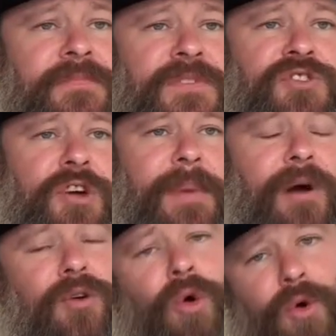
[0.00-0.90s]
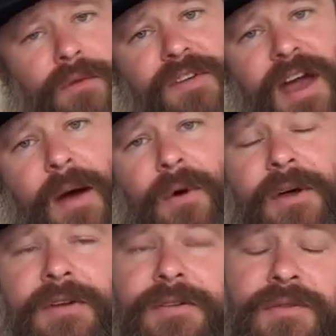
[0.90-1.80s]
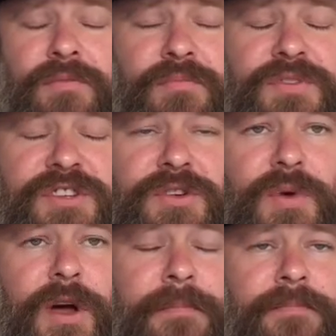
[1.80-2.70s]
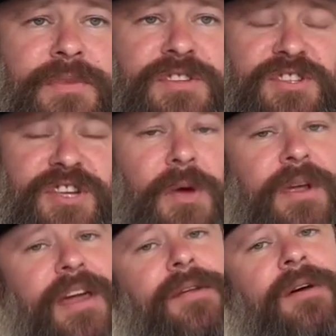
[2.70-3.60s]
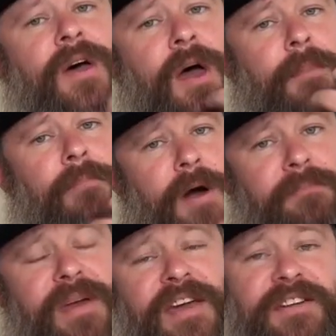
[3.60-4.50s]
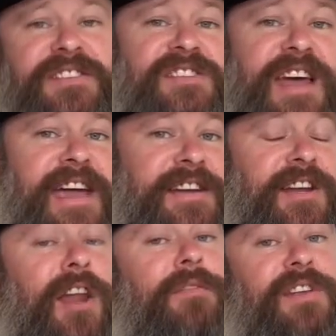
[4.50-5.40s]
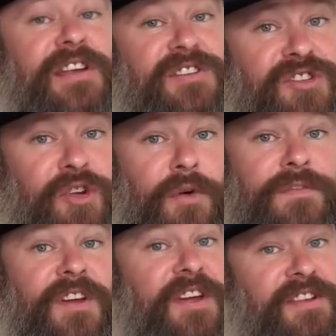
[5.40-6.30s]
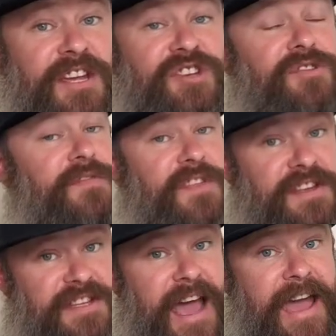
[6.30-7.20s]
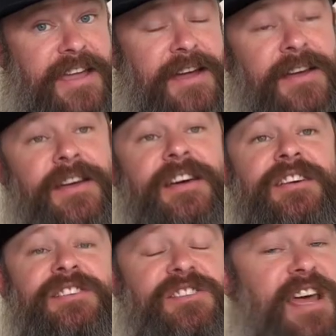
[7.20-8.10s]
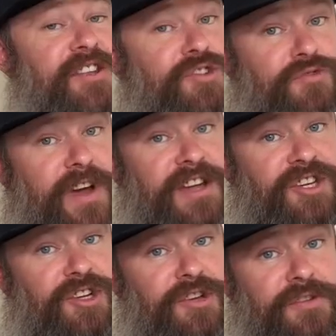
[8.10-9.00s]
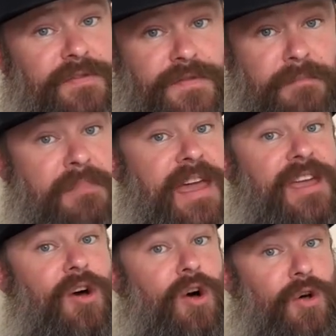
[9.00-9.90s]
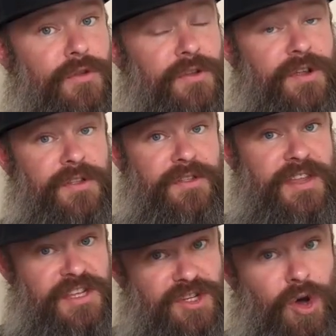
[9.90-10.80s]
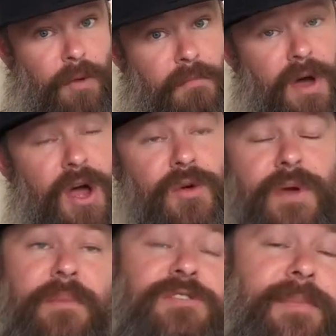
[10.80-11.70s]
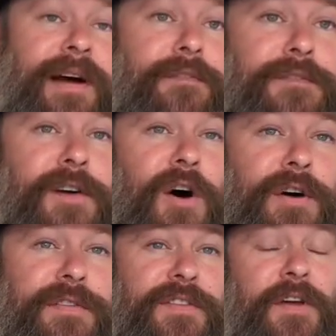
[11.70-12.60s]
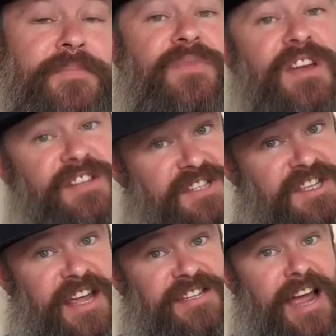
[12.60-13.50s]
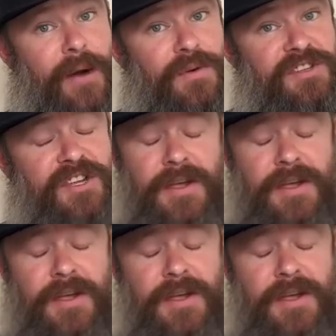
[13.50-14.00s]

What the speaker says: Took about 1/4 hour to soak in. My beard stayed lovely and soft and conditioned for the day. Scent duration for me on this combo, it was about 5 to 6 hours.